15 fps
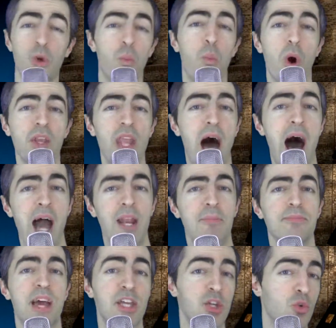But the one
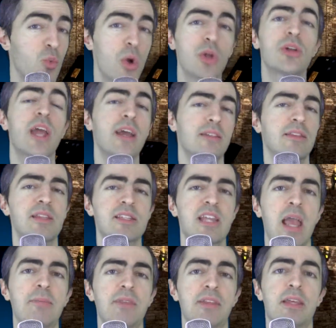item that you will get in this
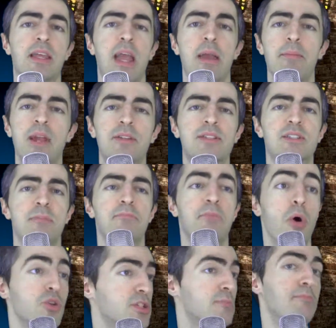game that the game gets the
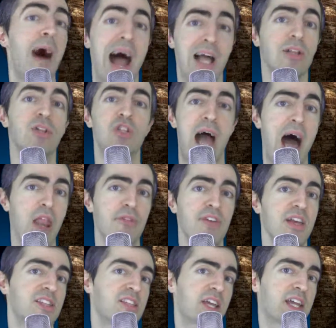most mileage out of
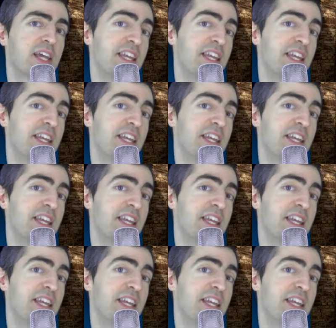is the